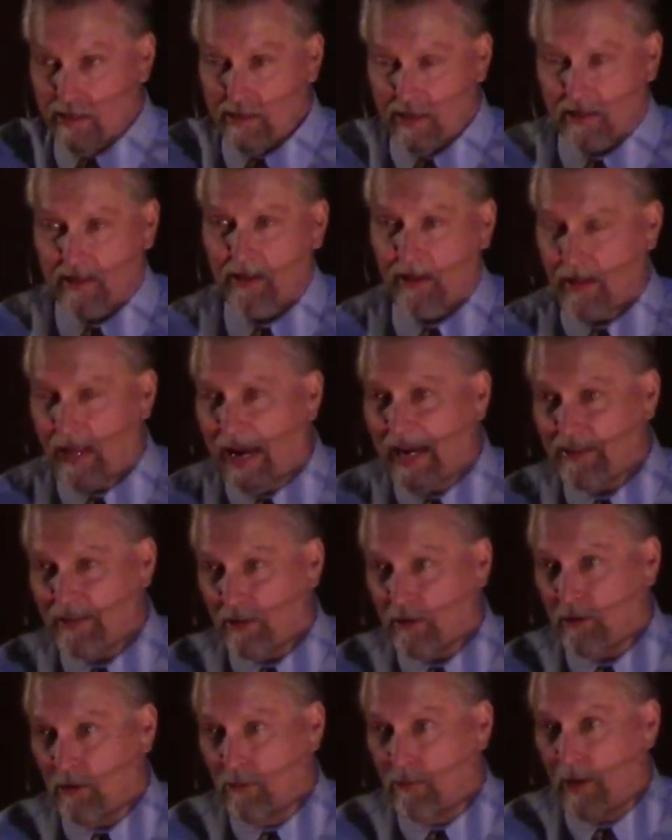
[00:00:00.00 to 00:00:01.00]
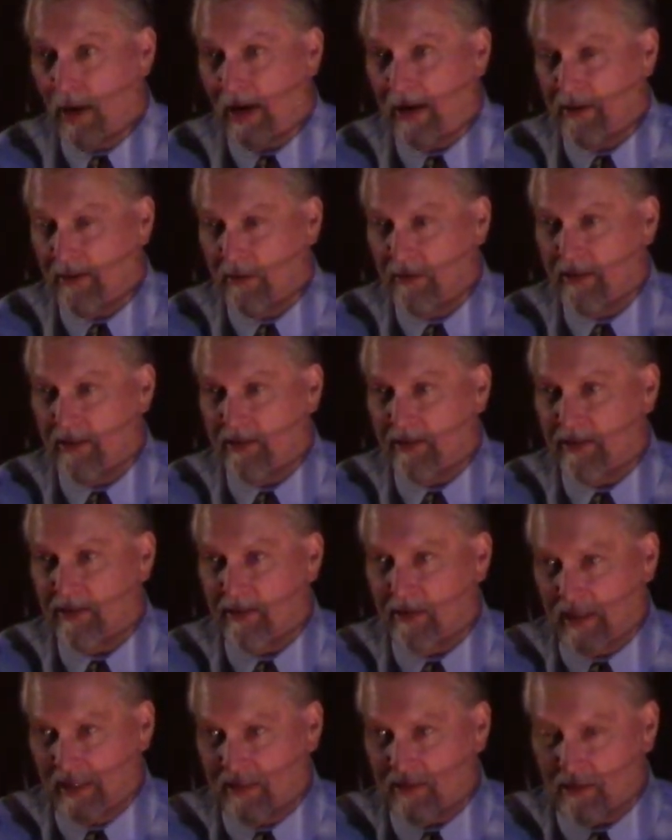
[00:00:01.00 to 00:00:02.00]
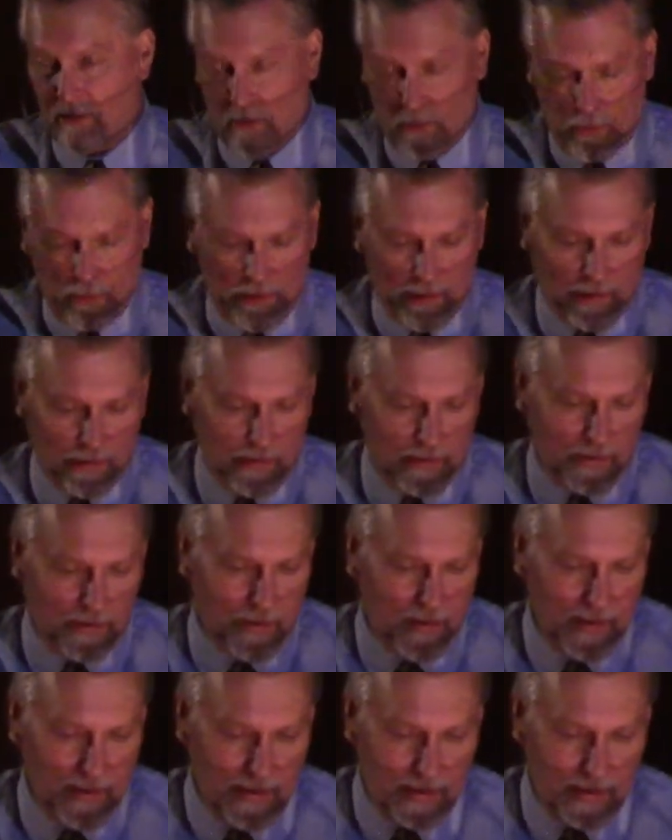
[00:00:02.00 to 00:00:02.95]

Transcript: this classical writer, this historian